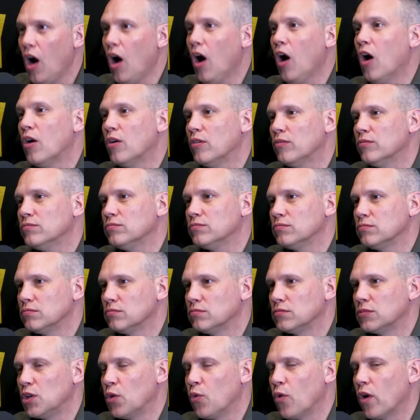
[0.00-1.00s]
Oh,
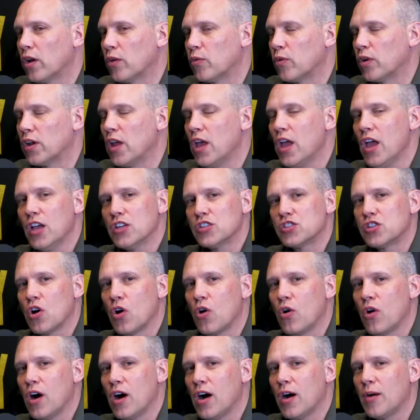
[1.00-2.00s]
you wanted one.
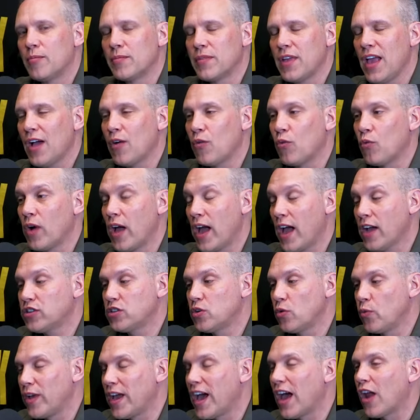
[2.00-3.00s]
So, well,
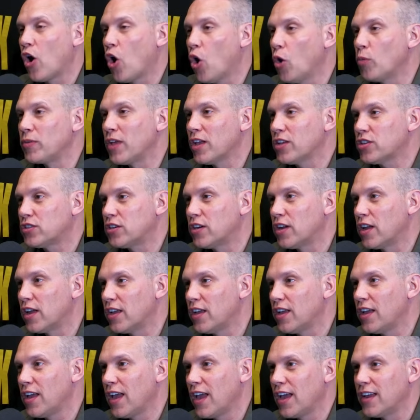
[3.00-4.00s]
actually, we got home
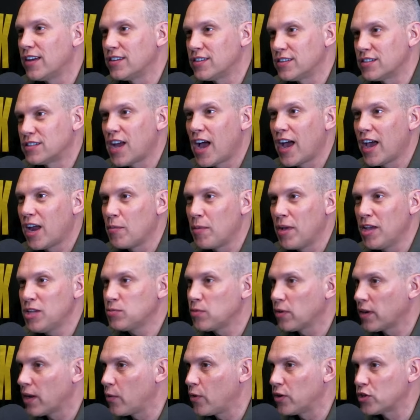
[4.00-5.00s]
yesterday and Ty had a
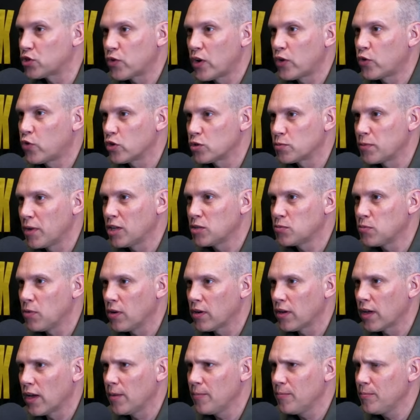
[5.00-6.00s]
baseball game. Went straight to his
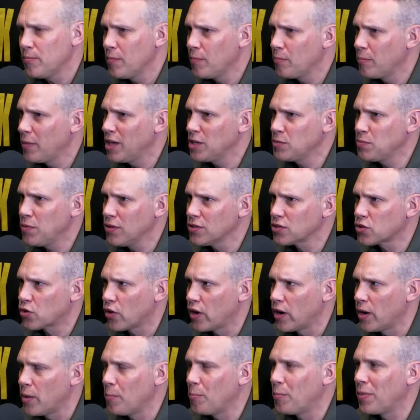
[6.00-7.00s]
baseball game. Baseball is
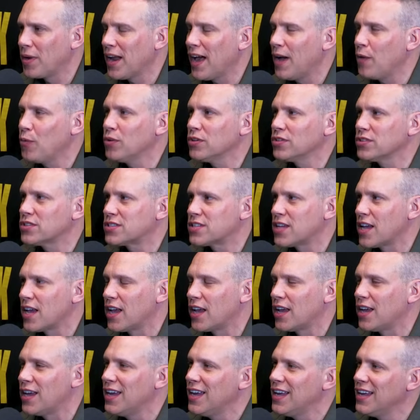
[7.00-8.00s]
great, but I will
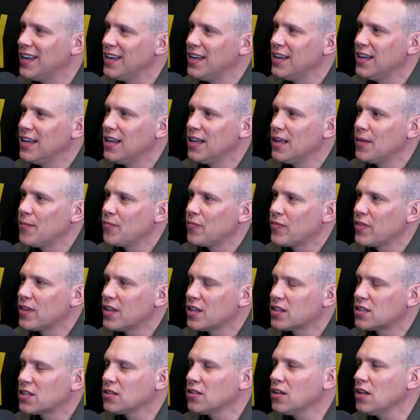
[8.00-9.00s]
say
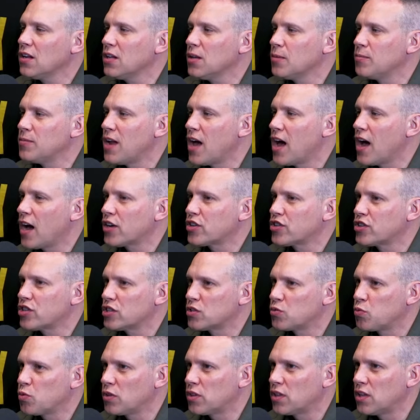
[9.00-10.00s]
it's a little
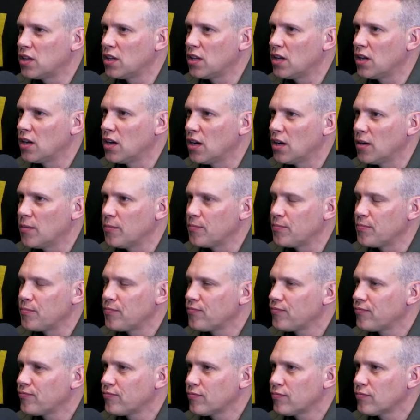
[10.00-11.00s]
obnoxious with the,
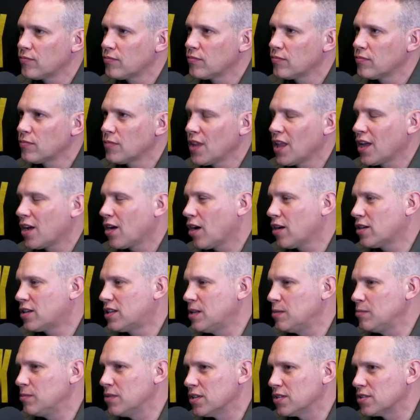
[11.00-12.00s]
like, our
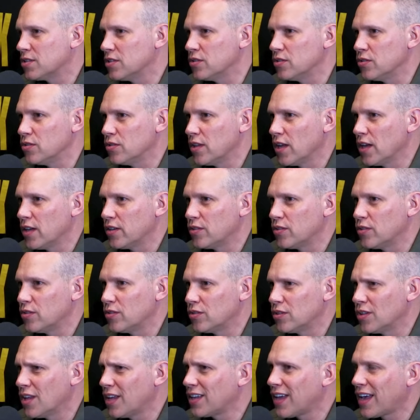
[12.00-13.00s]
team doesn't do that,
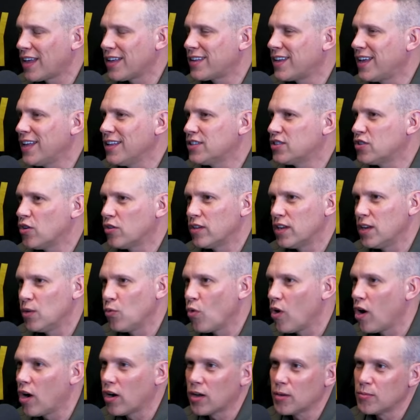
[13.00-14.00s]
dude. Like, kids don't need
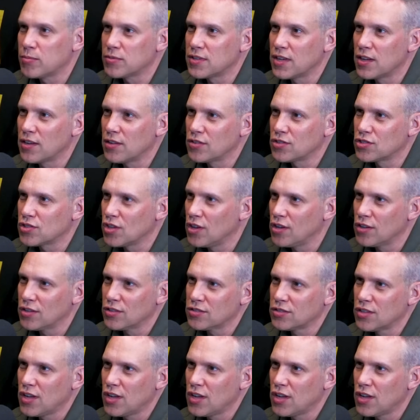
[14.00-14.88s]
walk-up songs.